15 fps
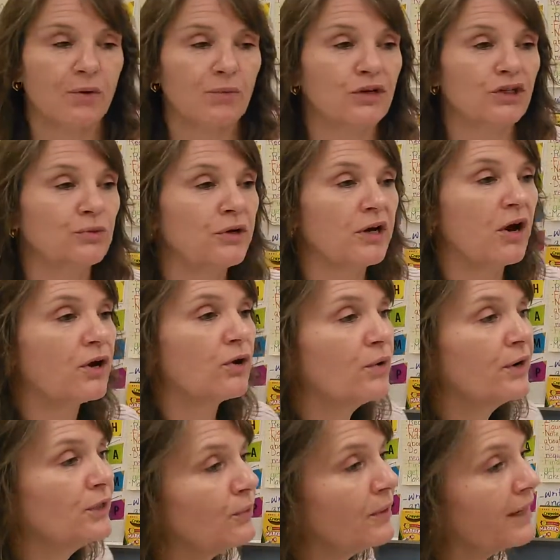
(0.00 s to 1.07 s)
in which we are
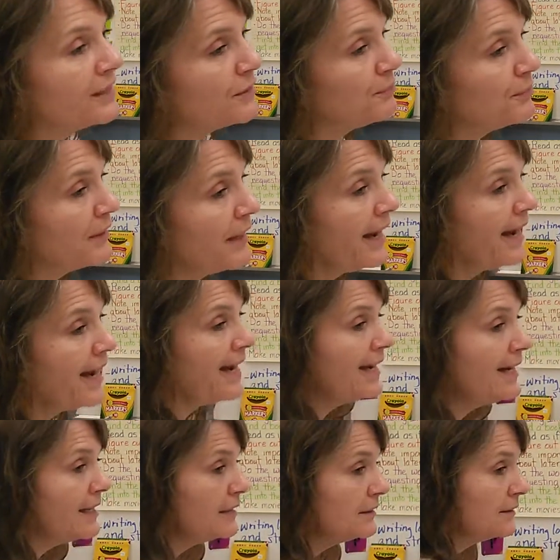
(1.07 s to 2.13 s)
going to
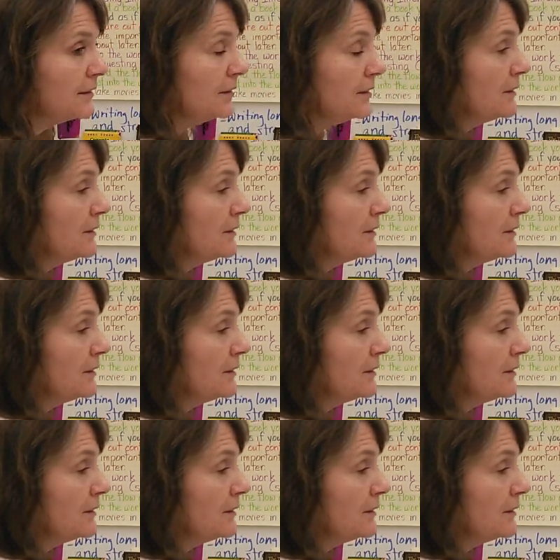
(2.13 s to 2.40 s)
explain